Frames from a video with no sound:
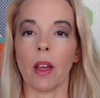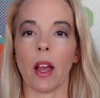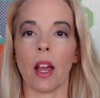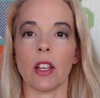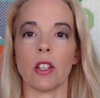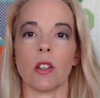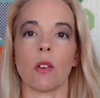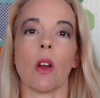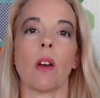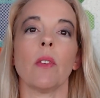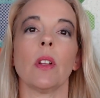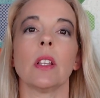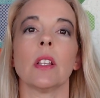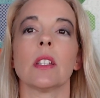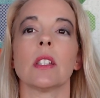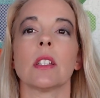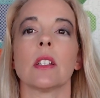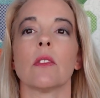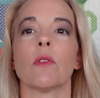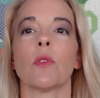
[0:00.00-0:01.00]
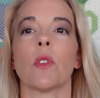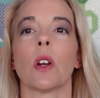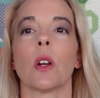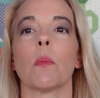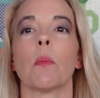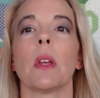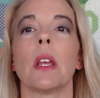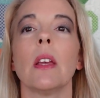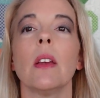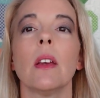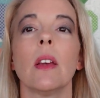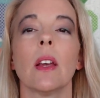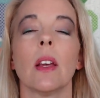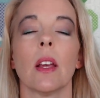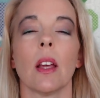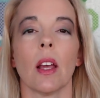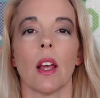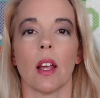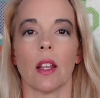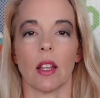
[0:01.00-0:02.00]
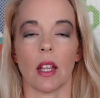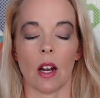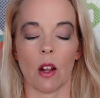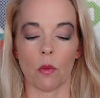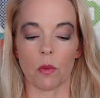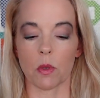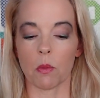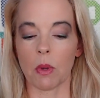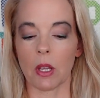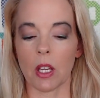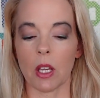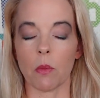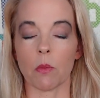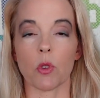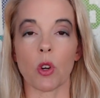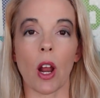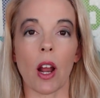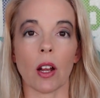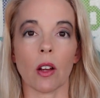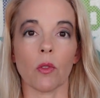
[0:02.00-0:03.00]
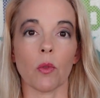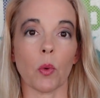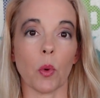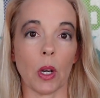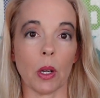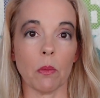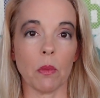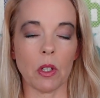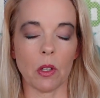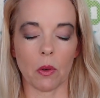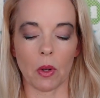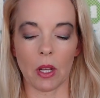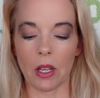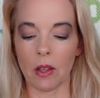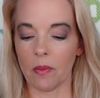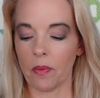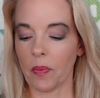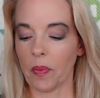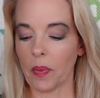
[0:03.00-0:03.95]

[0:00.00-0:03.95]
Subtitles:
I do have a list in front of me that helps me keep track of what I'm doing.